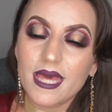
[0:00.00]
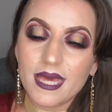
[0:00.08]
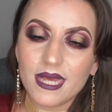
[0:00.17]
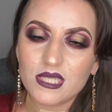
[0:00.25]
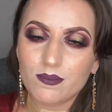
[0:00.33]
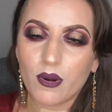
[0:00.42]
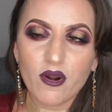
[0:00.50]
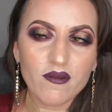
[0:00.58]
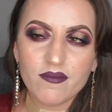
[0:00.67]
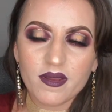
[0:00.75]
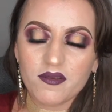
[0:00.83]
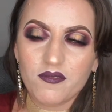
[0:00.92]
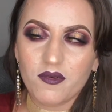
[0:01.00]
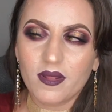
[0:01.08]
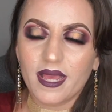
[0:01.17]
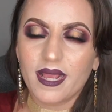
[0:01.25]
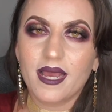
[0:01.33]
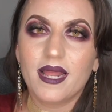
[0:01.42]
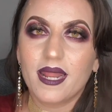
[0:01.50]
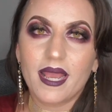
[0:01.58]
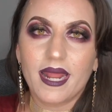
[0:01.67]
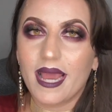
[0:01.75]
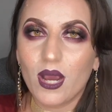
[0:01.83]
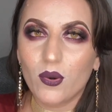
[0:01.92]
It's perfect for like a night
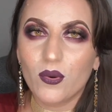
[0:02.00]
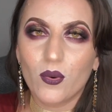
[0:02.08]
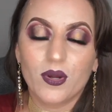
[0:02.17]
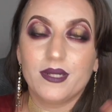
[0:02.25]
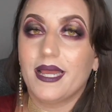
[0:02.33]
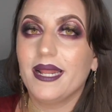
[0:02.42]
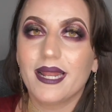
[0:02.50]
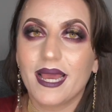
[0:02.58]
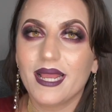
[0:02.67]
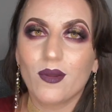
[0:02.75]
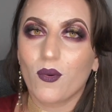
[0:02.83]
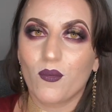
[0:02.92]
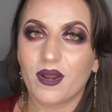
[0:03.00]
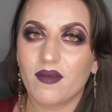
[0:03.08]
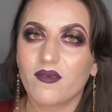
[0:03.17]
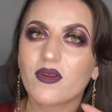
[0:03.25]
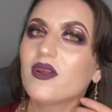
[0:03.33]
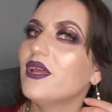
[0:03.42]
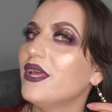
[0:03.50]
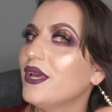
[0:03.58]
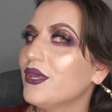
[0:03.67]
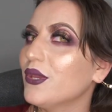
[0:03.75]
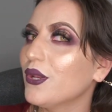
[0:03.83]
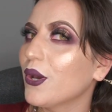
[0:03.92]
out or a date night or whatever,
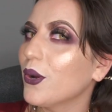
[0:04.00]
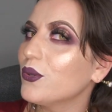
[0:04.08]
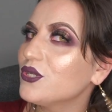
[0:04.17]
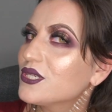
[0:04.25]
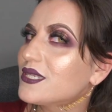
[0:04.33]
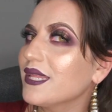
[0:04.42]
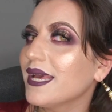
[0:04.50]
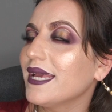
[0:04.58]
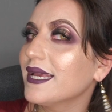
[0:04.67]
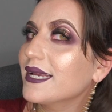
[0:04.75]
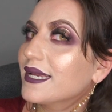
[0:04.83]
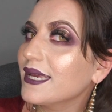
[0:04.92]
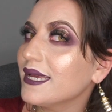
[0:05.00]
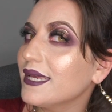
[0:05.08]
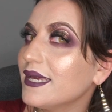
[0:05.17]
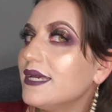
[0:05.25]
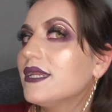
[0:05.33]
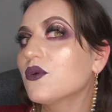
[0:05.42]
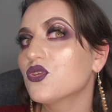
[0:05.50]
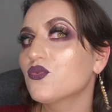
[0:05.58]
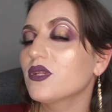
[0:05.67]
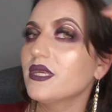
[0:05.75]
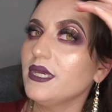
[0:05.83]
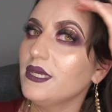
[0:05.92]
you know, just like, and it was
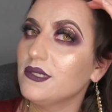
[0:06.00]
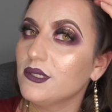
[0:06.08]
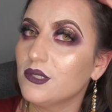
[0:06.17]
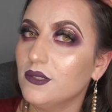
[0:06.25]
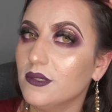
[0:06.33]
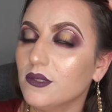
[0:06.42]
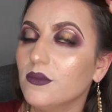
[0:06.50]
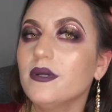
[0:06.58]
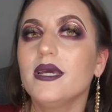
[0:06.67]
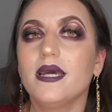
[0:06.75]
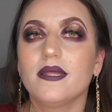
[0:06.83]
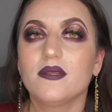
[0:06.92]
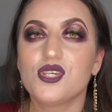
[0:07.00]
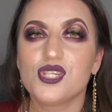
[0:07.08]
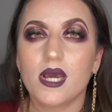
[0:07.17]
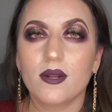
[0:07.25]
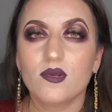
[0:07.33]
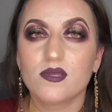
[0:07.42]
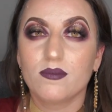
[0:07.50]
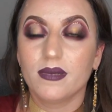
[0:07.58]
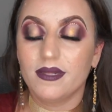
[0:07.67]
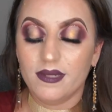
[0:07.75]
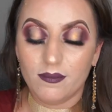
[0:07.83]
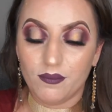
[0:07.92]
really easy to do, and the shadows
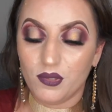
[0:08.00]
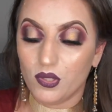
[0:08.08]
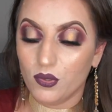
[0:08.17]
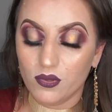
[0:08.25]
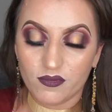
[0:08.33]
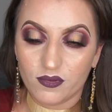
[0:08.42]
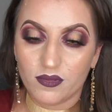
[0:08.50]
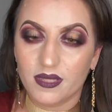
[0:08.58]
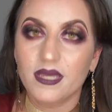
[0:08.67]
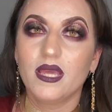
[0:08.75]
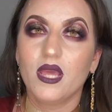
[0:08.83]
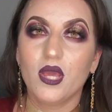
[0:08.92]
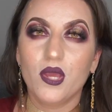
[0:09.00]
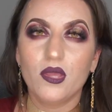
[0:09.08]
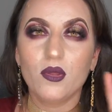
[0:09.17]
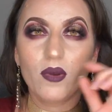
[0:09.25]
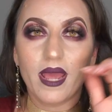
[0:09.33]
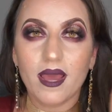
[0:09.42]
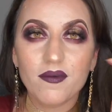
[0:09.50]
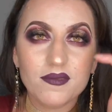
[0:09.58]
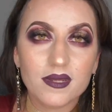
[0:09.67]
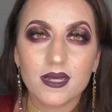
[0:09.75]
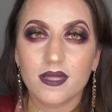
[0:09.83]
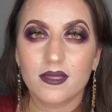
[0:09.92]
blended beautifully. You don't have
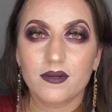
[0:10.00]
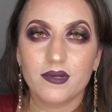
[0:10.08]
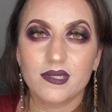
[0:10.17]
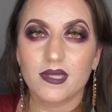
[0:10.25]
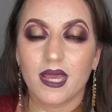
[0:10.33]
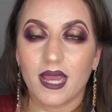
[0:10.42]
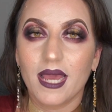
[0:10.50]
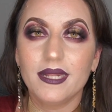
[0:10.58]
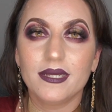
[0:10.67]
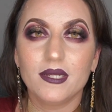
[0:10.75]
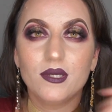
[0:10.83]
to cut the crease like I did.